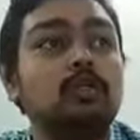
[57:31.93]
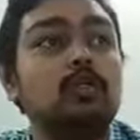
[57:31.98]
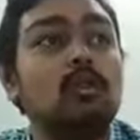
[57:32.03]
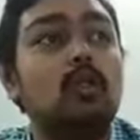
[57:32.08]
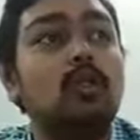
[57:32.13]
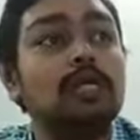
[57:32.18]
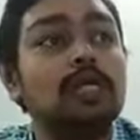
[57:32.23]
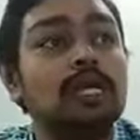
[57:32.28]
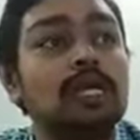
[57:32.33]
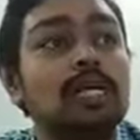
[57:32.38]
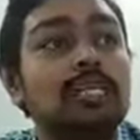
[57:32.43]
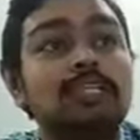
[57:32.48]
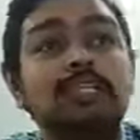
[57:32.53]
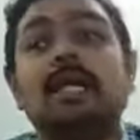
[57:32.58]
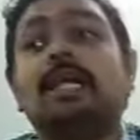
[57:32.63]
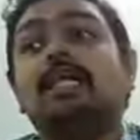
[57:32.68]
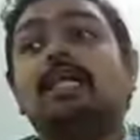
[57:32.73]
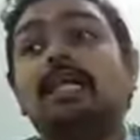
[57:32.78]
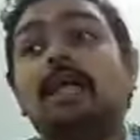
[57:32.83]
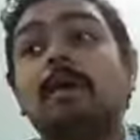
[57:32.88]
total
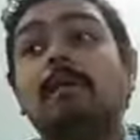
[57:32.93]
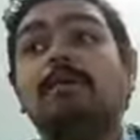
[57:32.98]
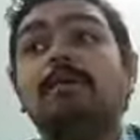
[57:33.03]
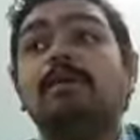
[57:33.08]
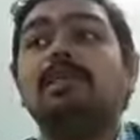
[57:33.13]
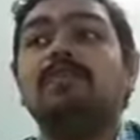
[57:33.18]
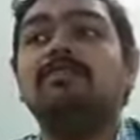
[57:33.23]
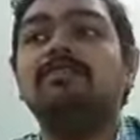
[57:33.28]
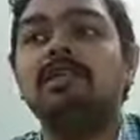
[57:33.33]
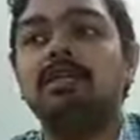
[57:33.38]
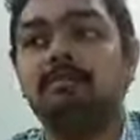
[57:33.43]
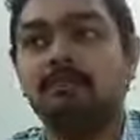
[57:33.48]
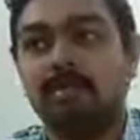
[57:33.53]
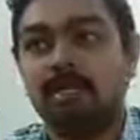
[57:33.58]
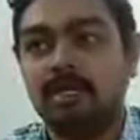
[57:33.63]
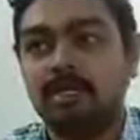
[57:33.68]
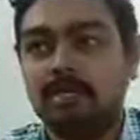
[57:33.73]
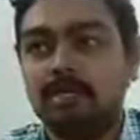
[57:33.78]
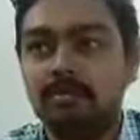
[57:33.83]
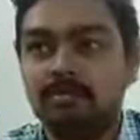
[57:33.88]
share capital of the company.